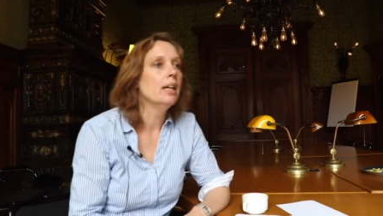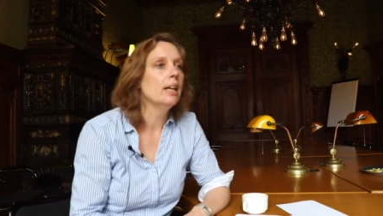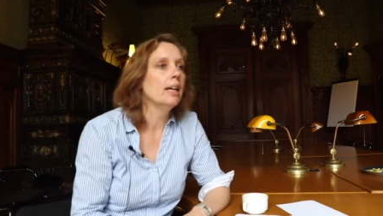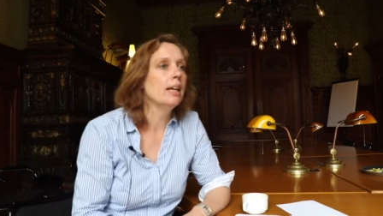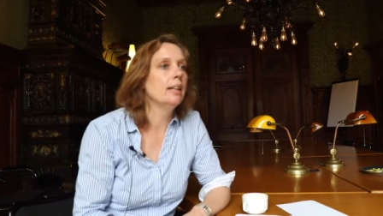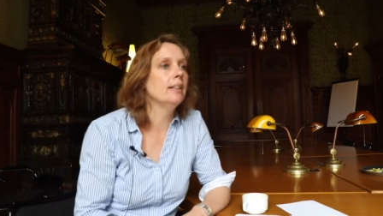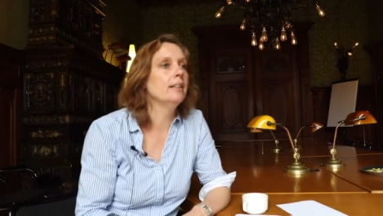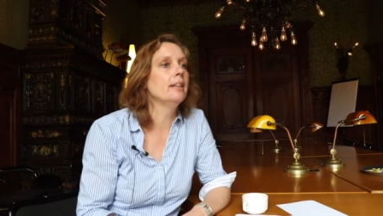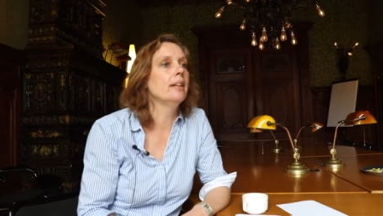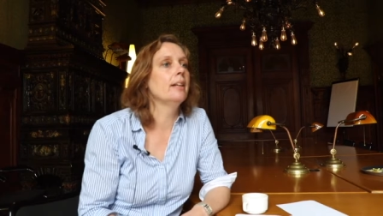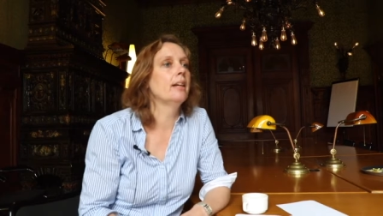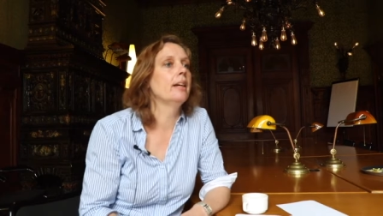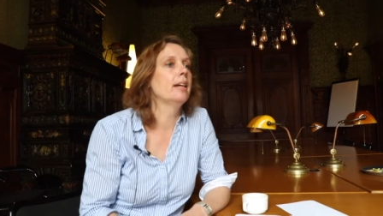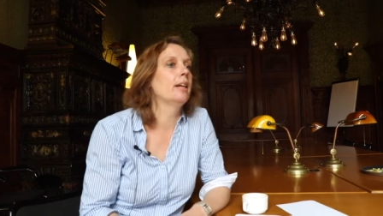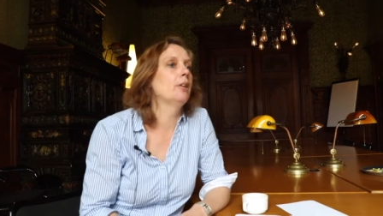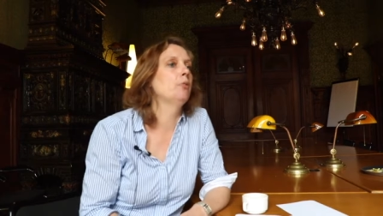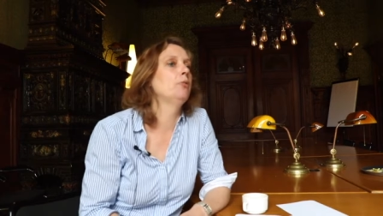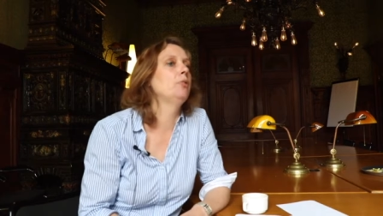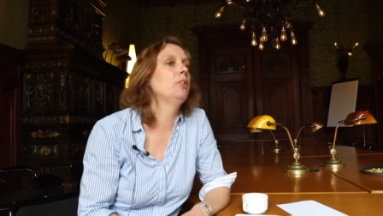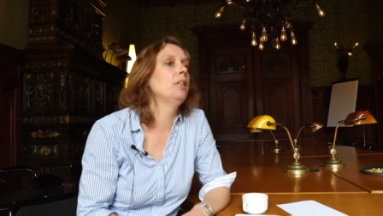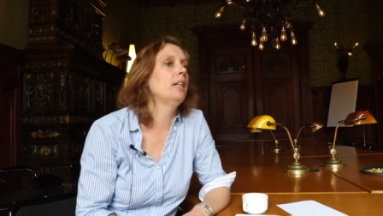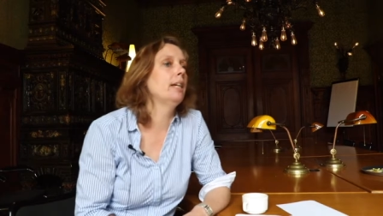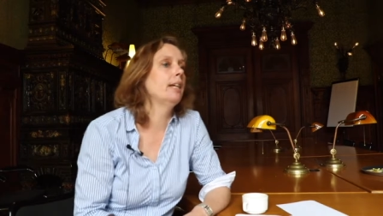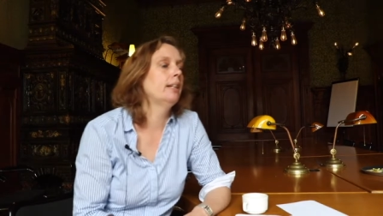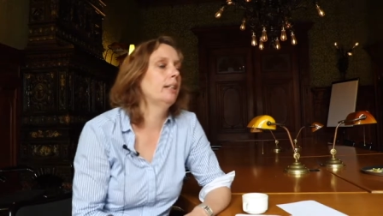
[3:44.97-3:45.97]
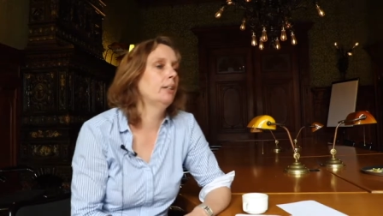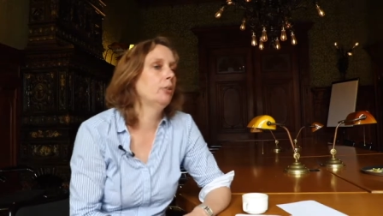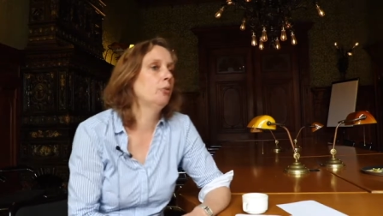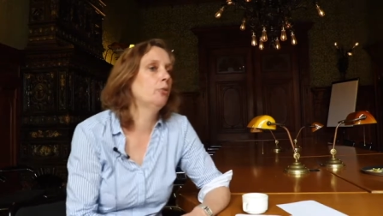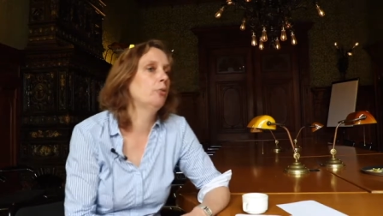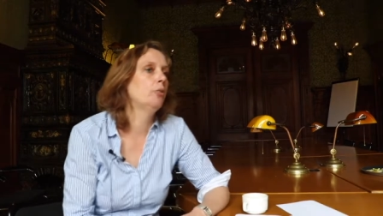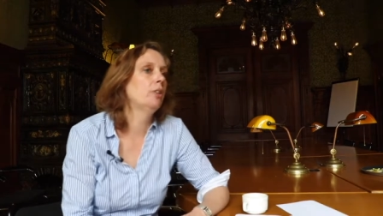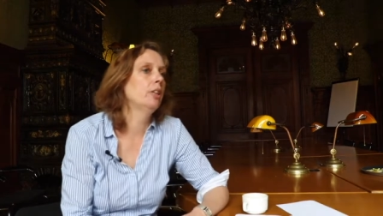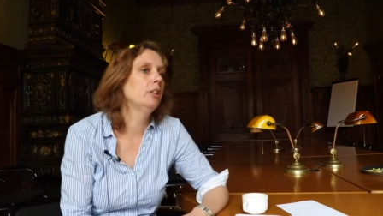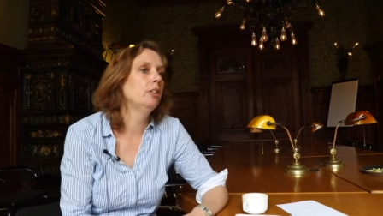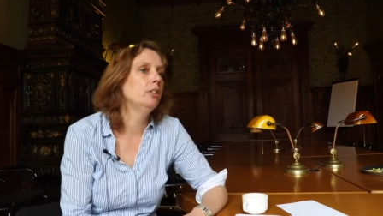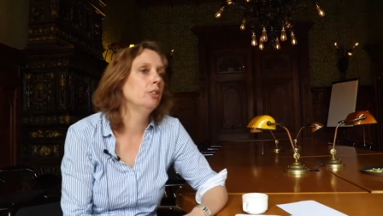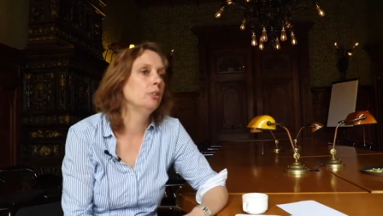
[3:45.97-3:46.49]
And they have the added
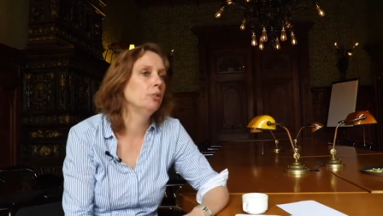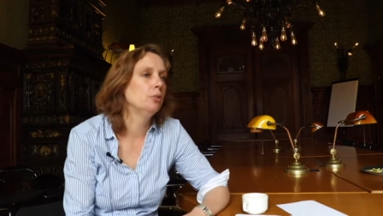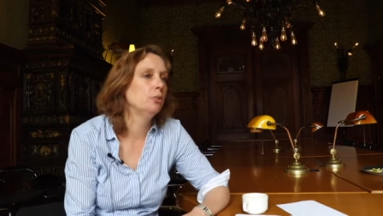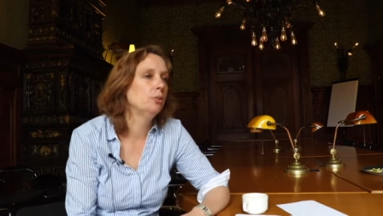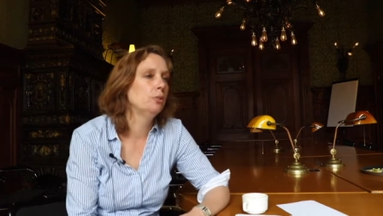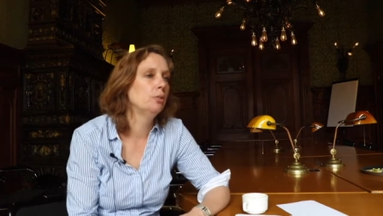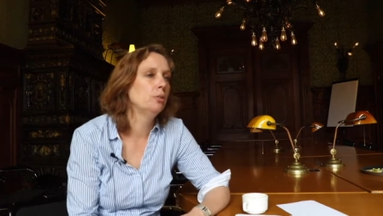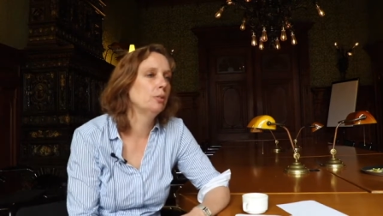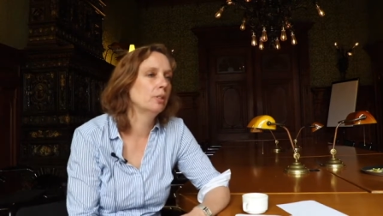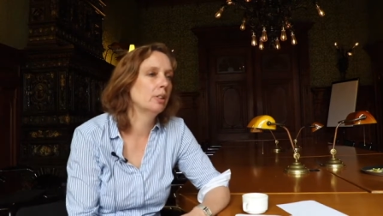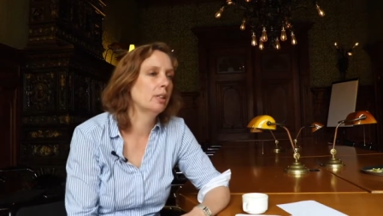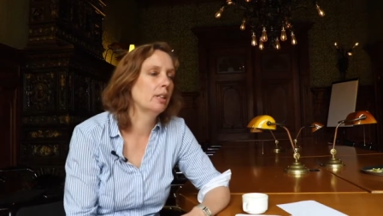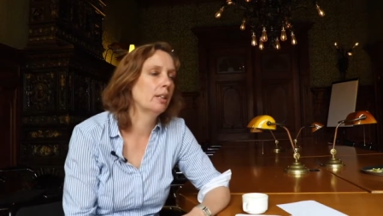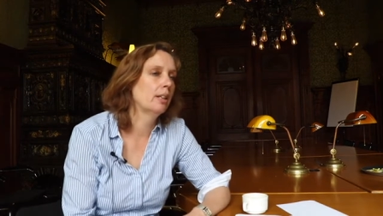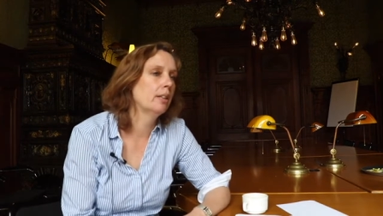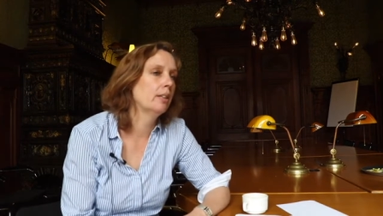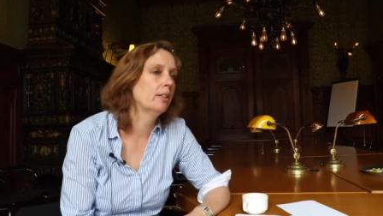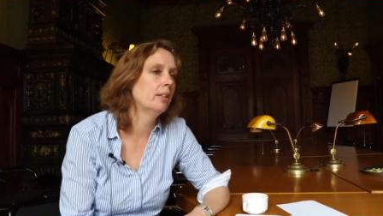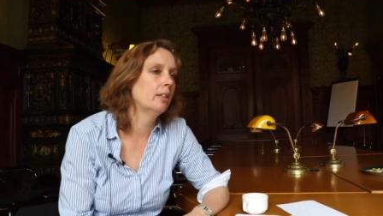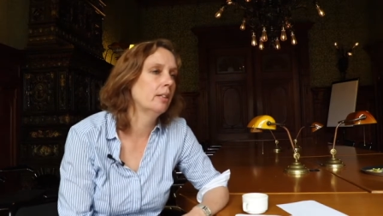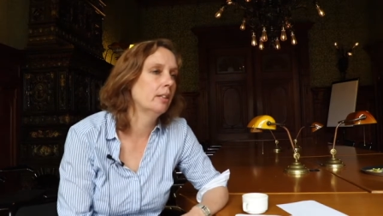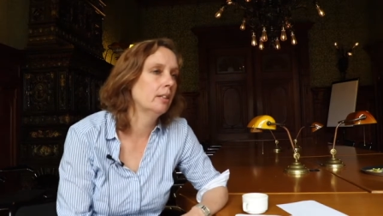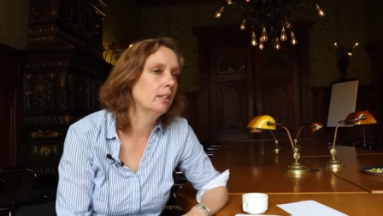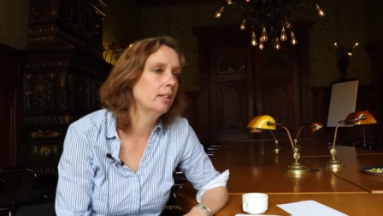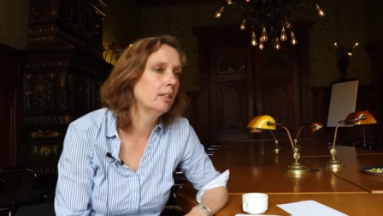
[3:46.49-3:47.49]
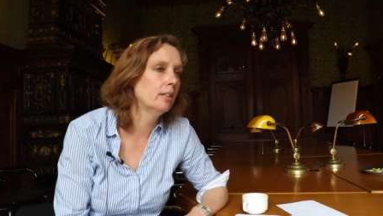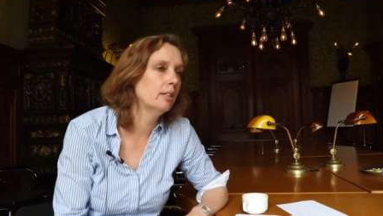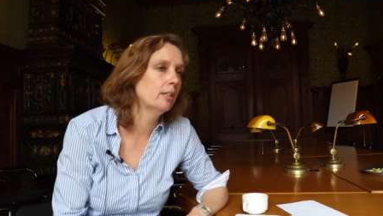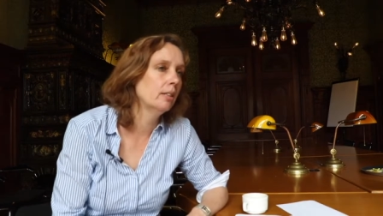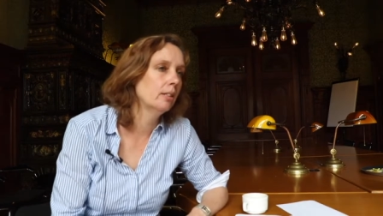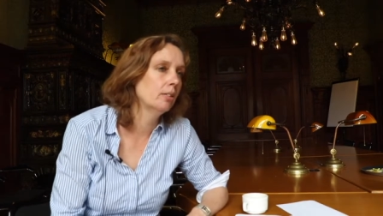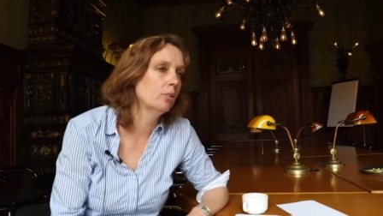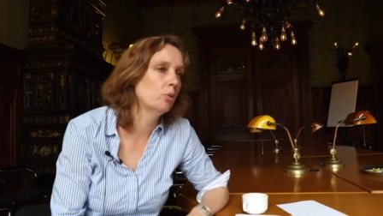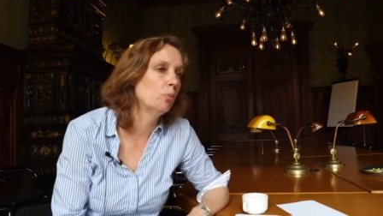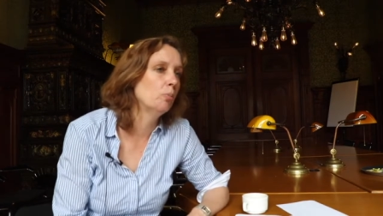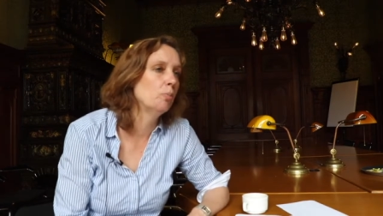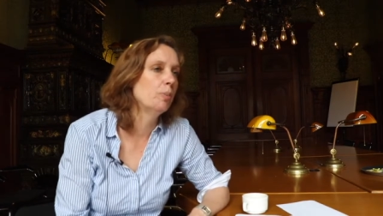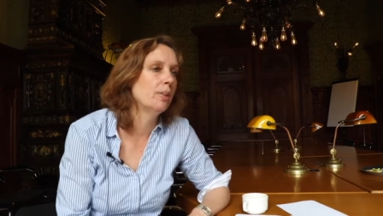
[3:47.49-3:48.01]
value, I
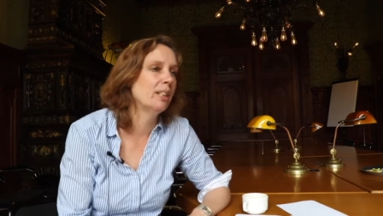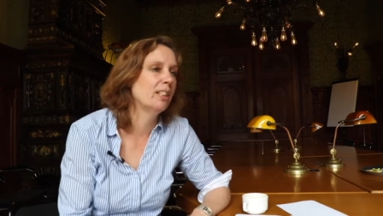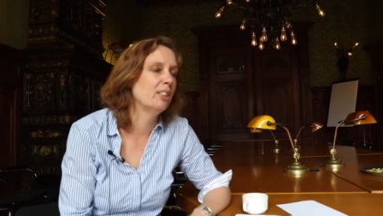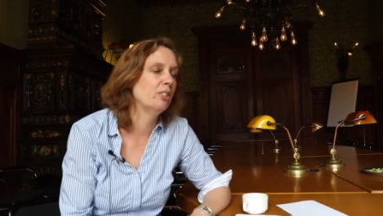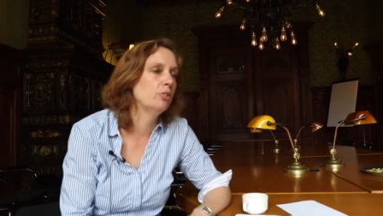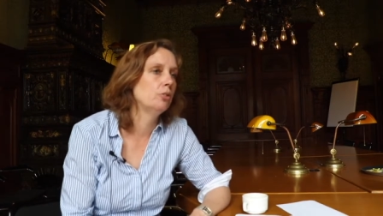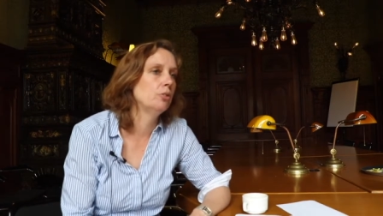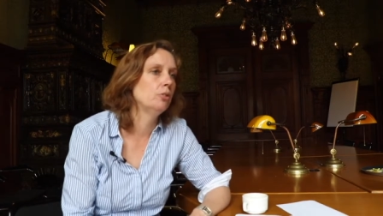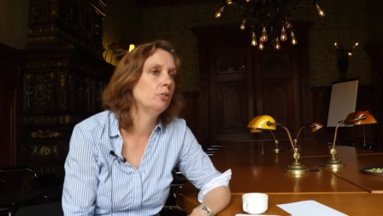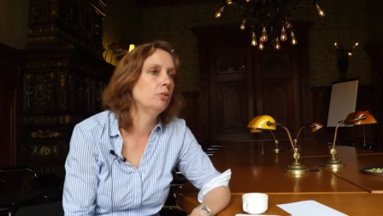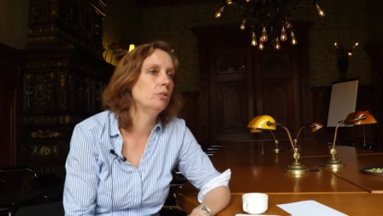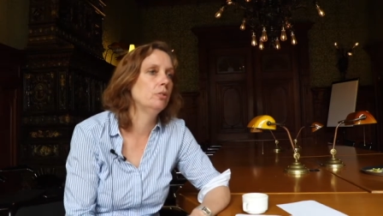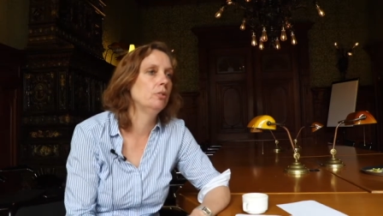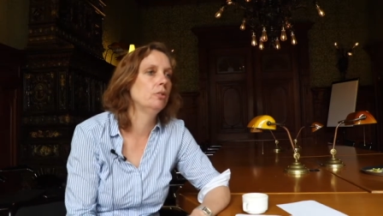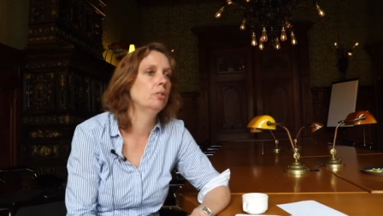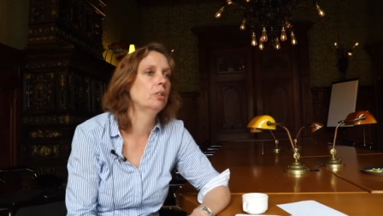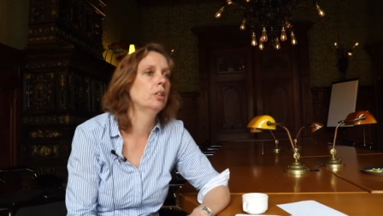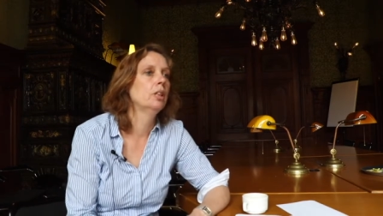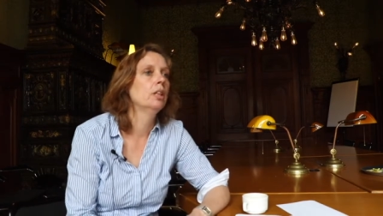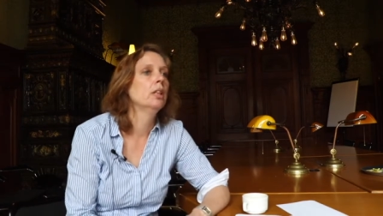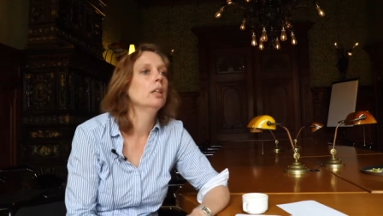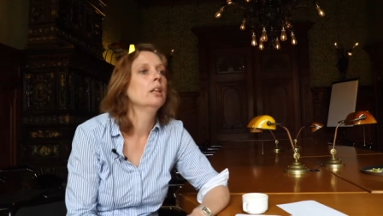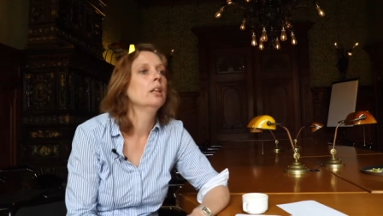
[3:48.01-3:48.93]
think, compared to